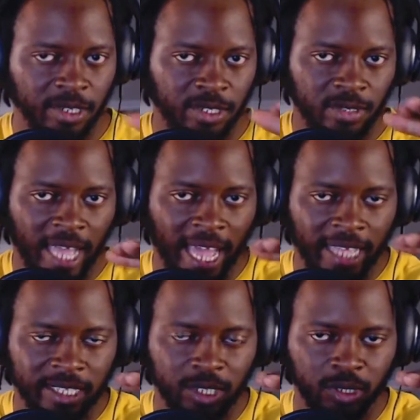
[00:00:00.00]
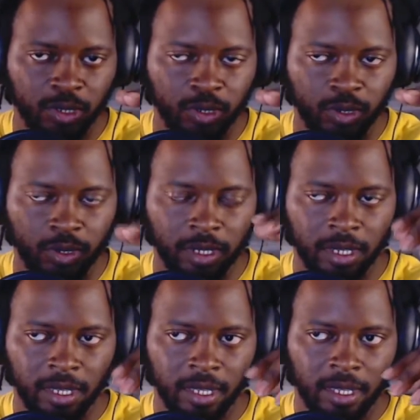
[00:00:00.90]
guys to
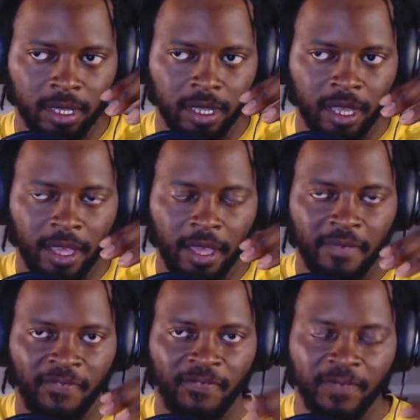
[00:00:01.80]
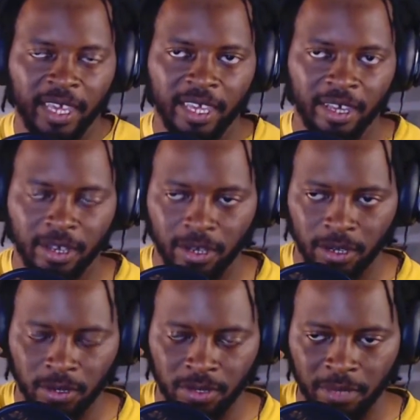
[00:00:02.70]

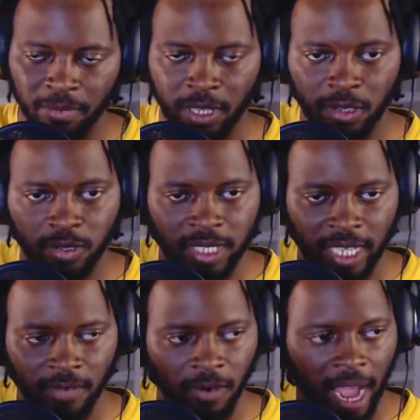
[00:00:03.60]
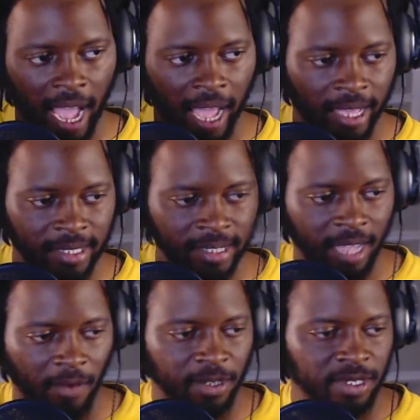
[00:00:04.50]
feel the music rise.
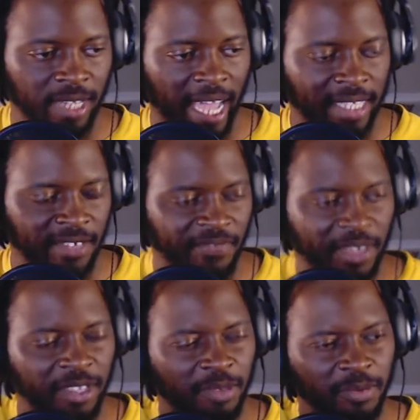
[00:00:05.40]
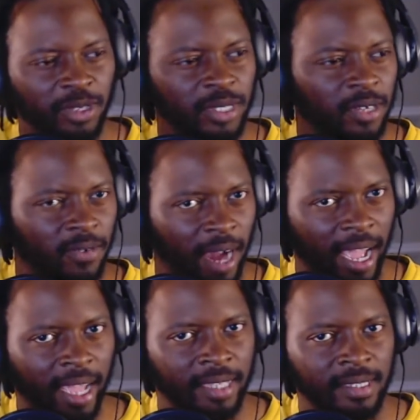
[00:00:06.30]
I want you guys to feel the music
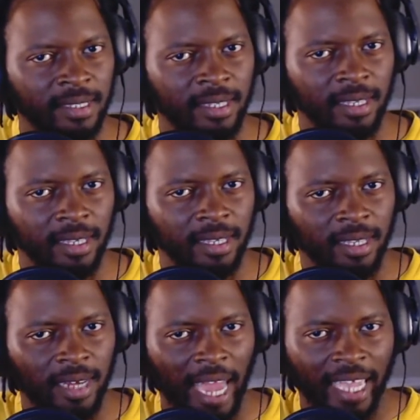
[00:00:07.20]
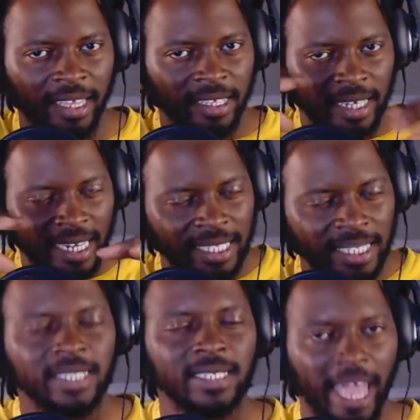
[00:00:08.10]
rise. Like listen
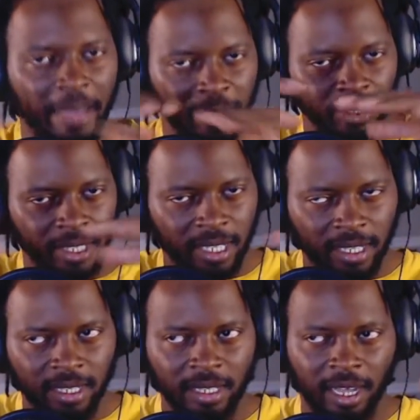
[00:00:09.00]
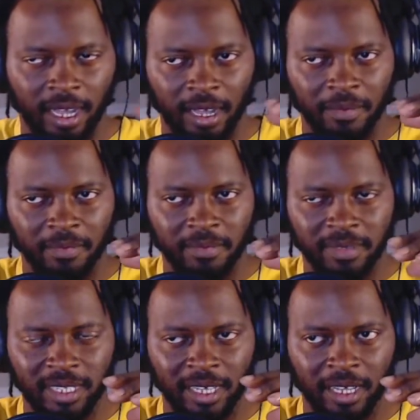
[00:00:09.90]
to that music,
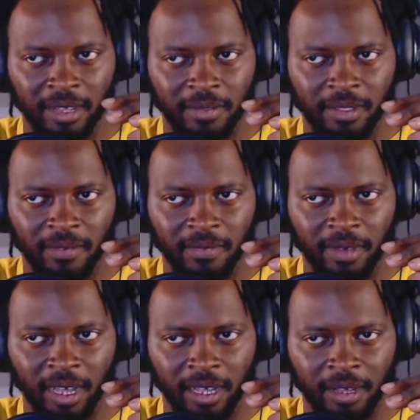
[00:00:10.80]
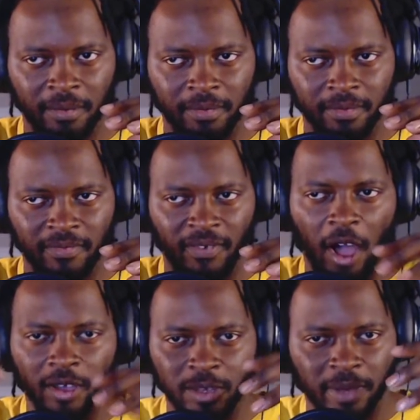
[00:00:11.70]
the
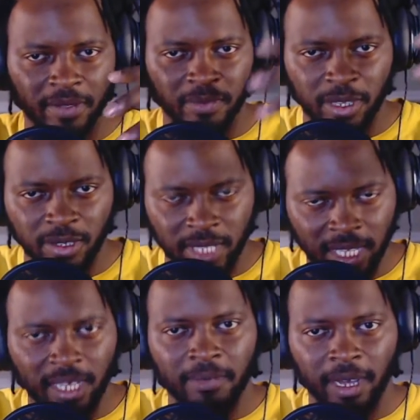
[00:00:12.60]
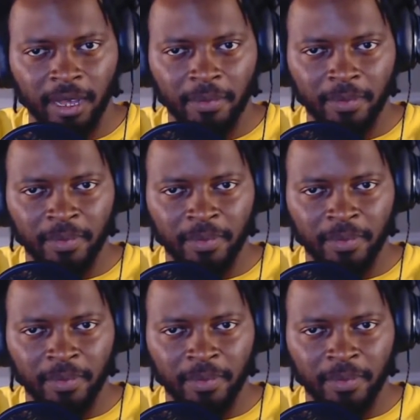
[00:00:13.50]
volume of the music come up,